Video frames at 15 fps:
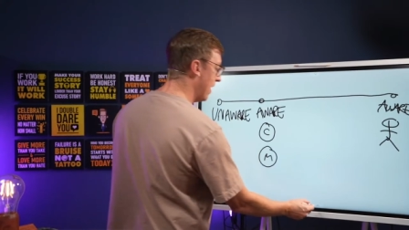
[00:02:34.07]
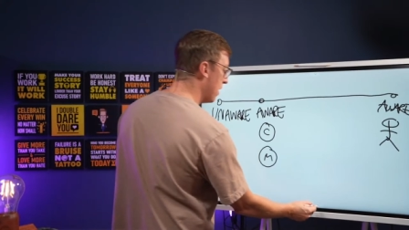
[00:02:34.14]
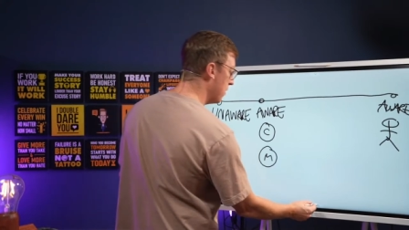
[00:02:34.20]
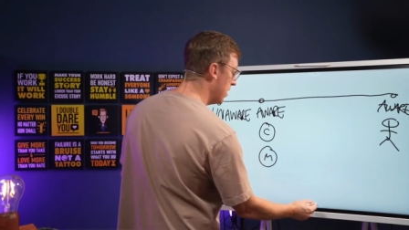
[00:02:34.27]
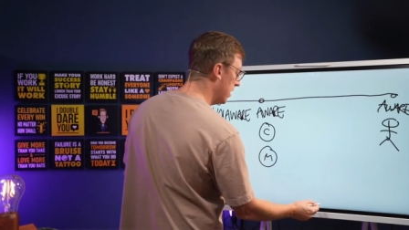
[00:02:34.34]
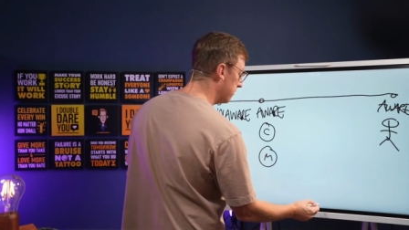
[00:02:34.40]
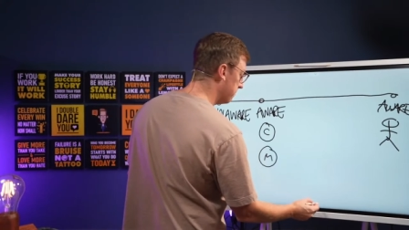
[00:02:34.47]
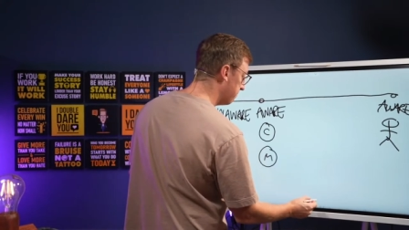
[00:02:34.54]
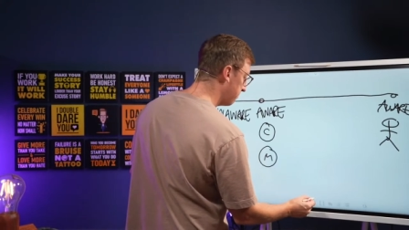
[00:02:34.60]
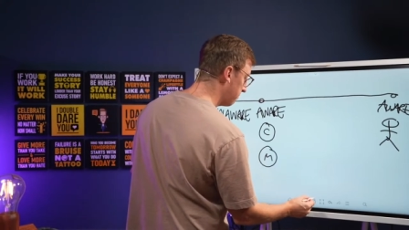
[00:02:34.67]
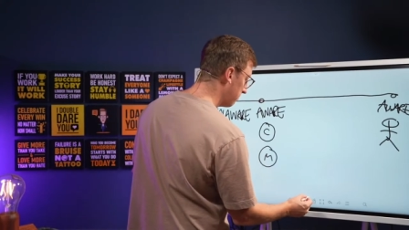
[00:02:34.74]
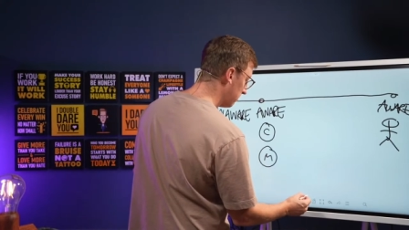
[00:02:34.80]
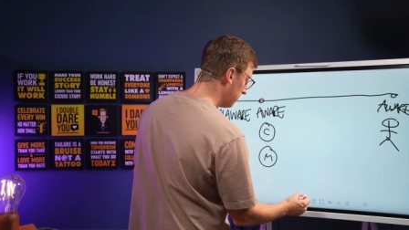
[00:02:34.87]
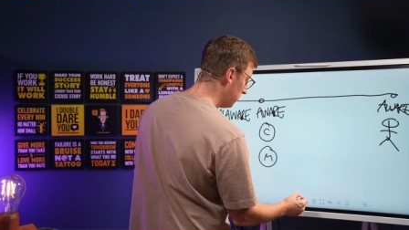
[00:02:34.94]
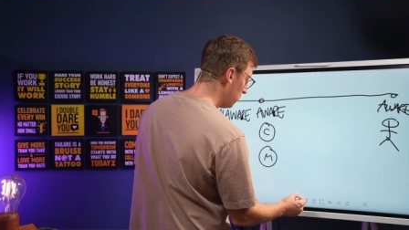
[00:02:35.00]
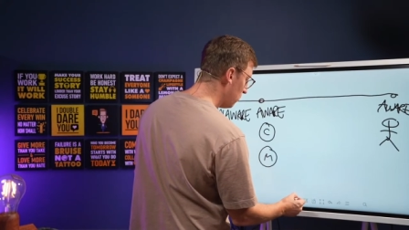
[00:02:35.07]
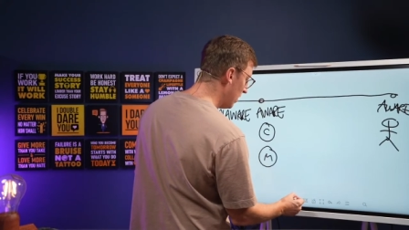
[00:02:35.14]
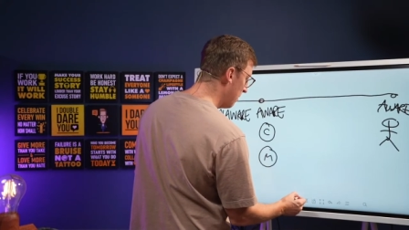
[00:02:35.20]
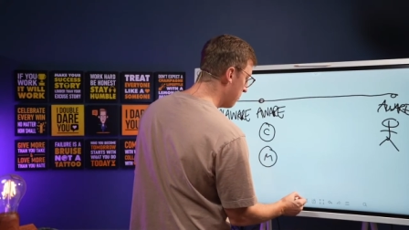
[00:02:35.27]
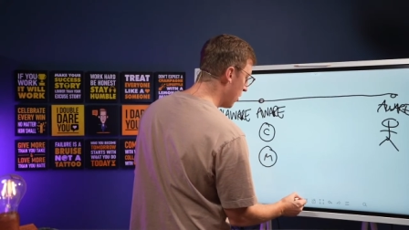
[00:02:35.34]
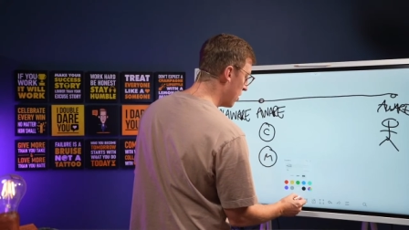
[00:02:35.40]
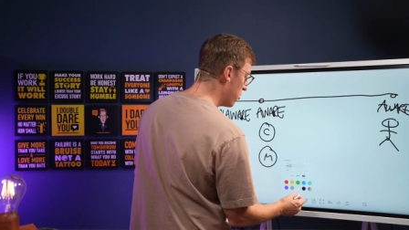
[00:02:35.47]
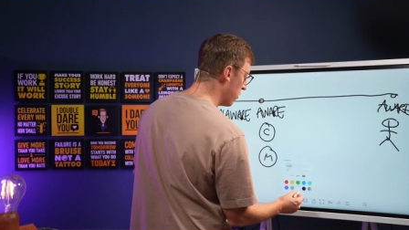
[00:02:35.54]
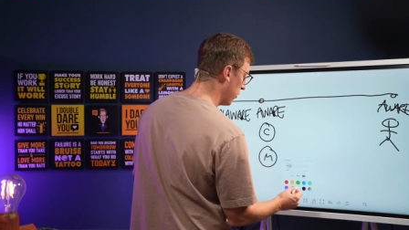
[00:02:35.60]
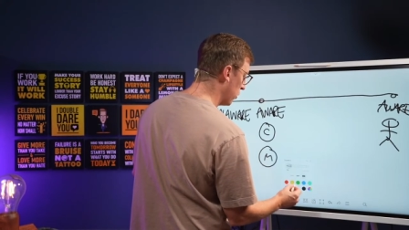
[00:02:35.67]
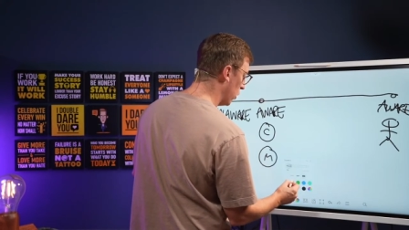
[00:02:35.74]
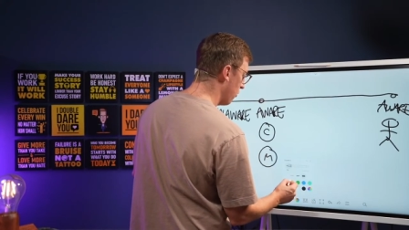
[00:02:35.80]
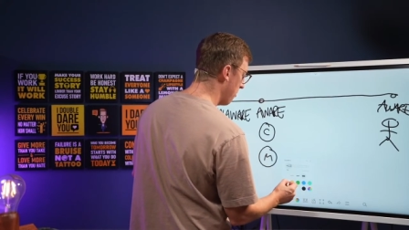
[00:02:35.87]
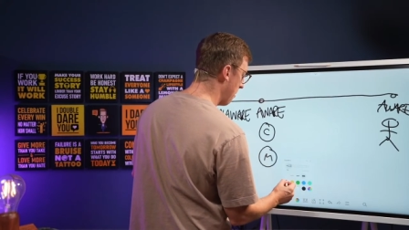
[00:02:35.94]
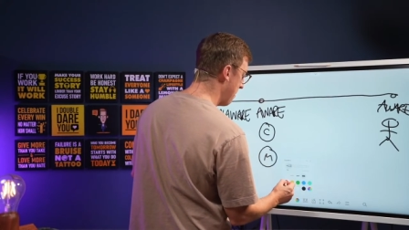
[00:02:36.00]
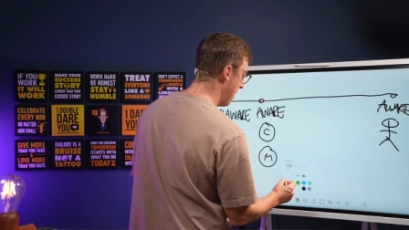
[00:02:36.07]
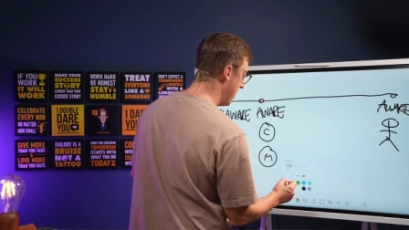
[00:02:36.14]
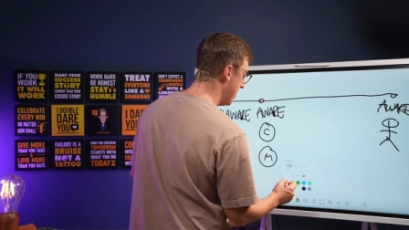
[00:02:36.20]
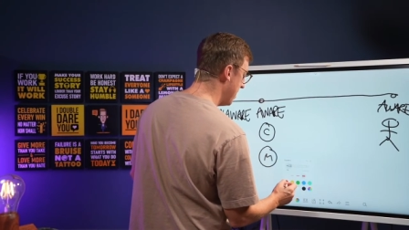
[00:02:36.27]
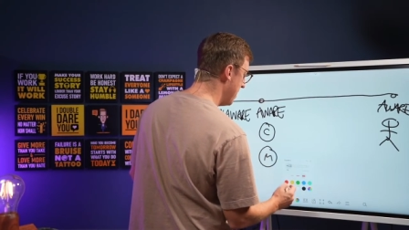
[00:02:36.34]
They will, I'm changing the color of my pen